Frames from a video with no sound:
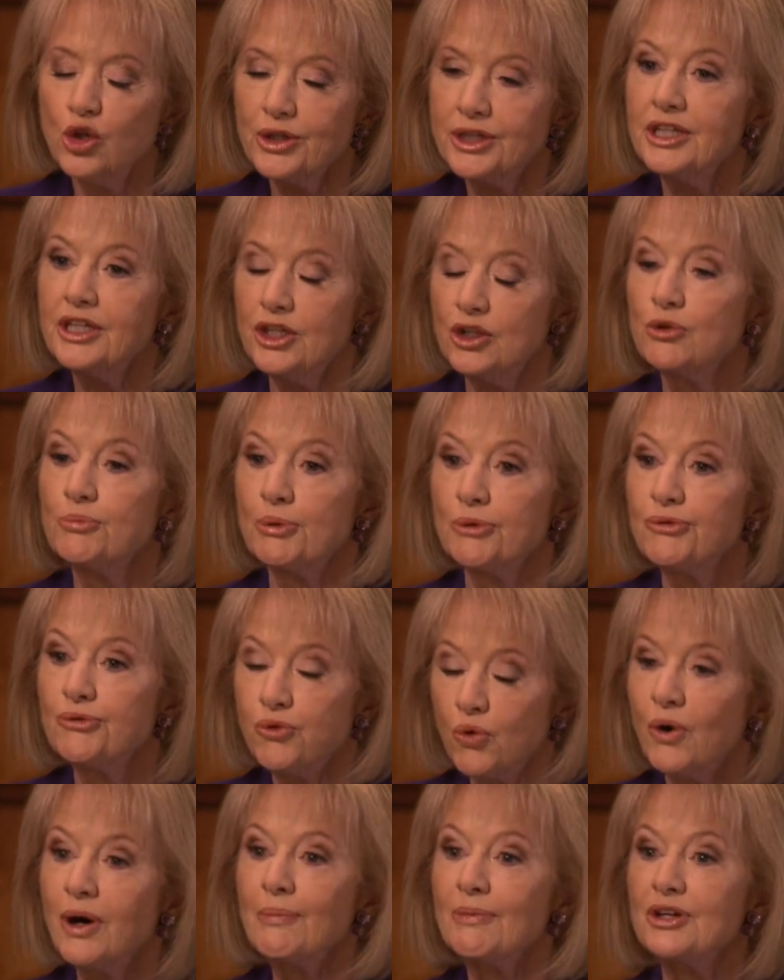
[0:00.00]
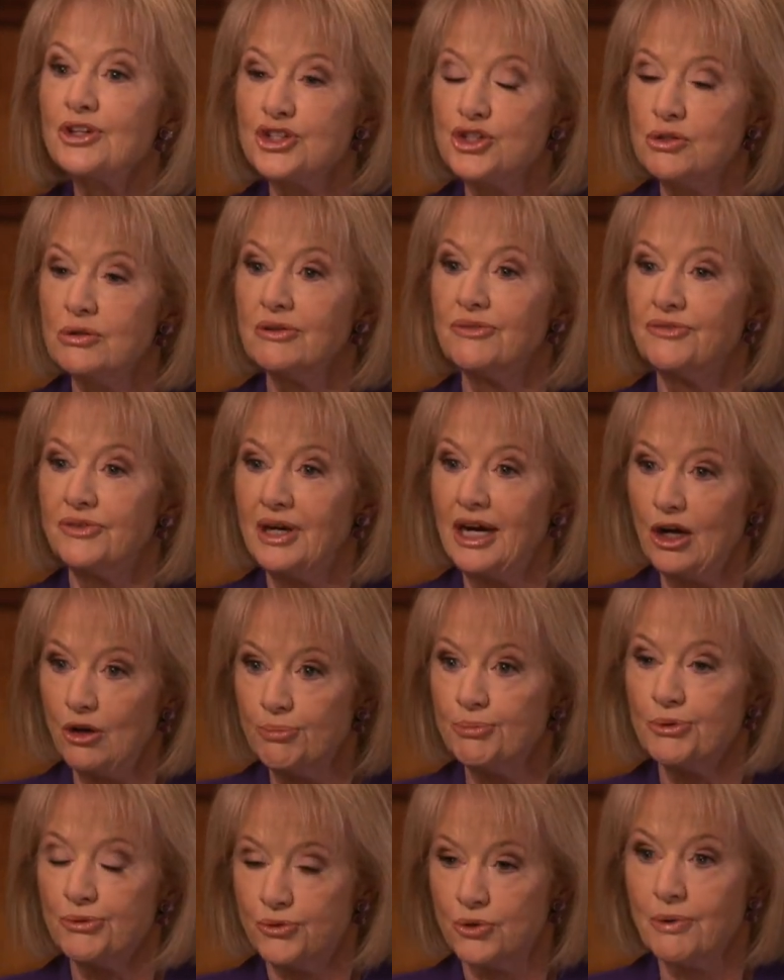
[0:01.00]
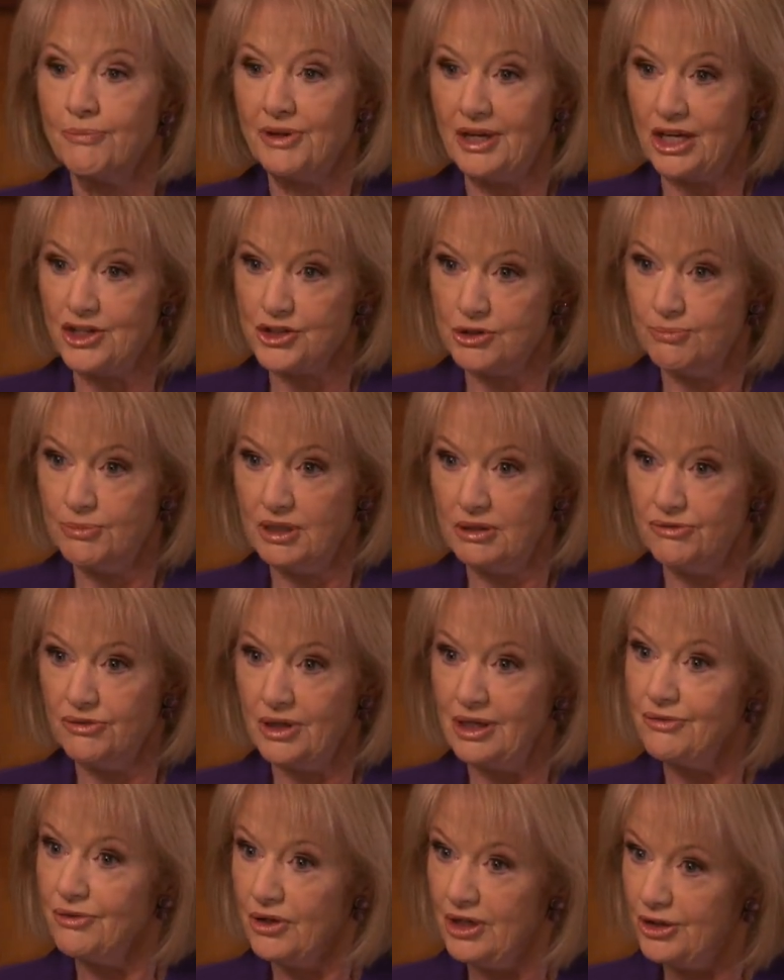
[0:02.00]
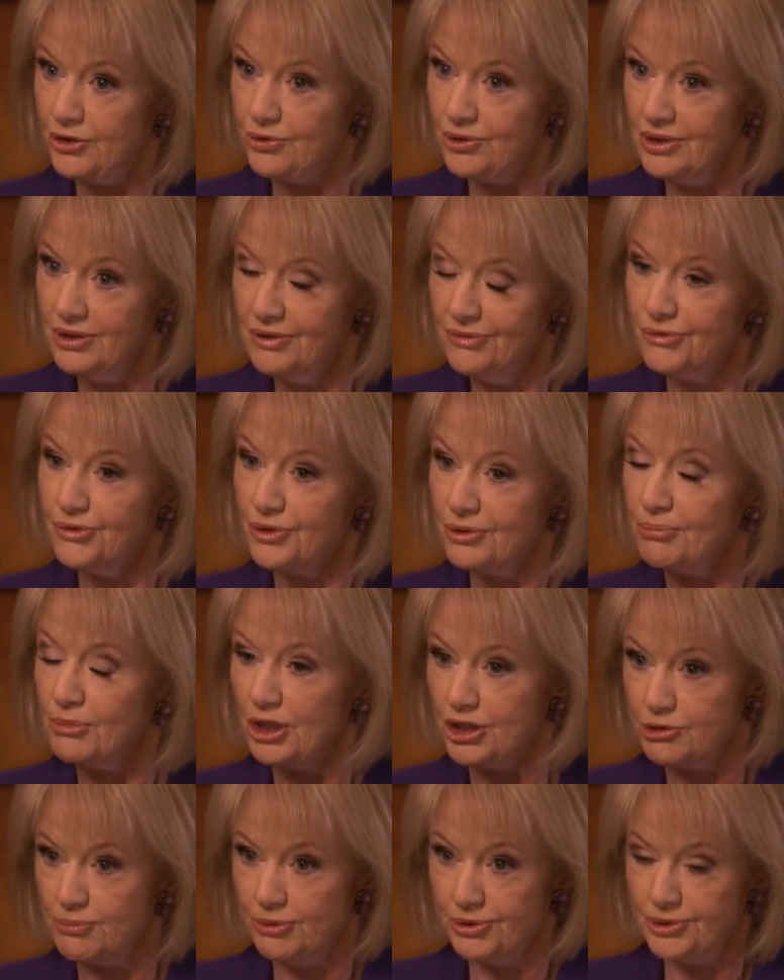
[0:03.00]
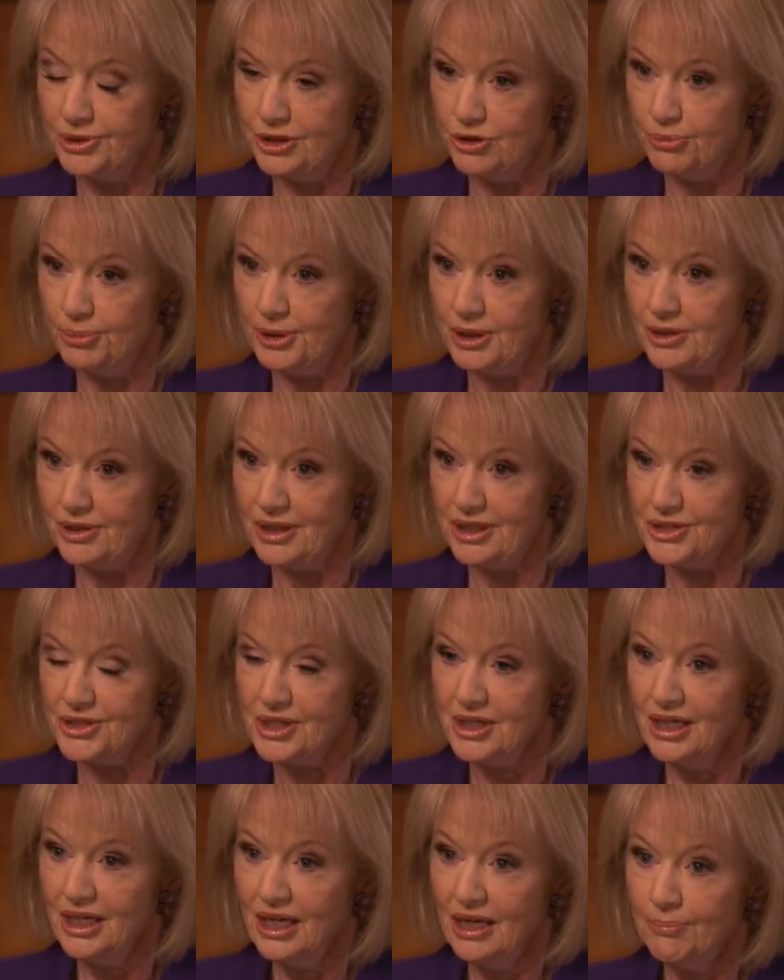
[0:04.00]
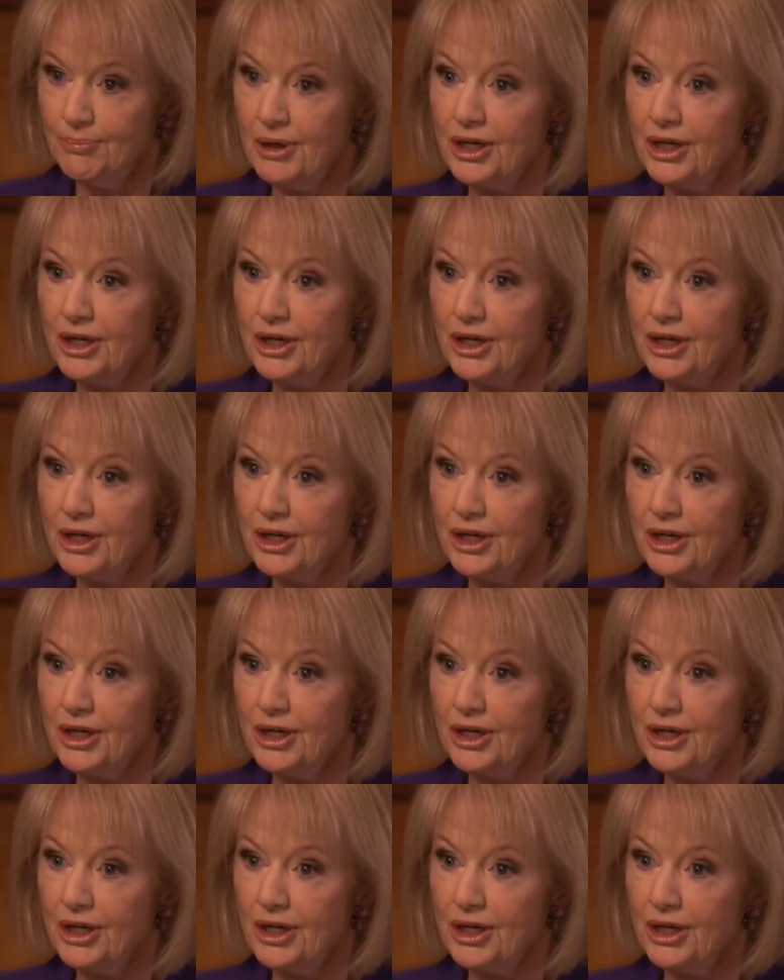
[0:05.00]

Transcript: Looking at your performance, you have outperformed the S&P 500 for multiple year periods, yep.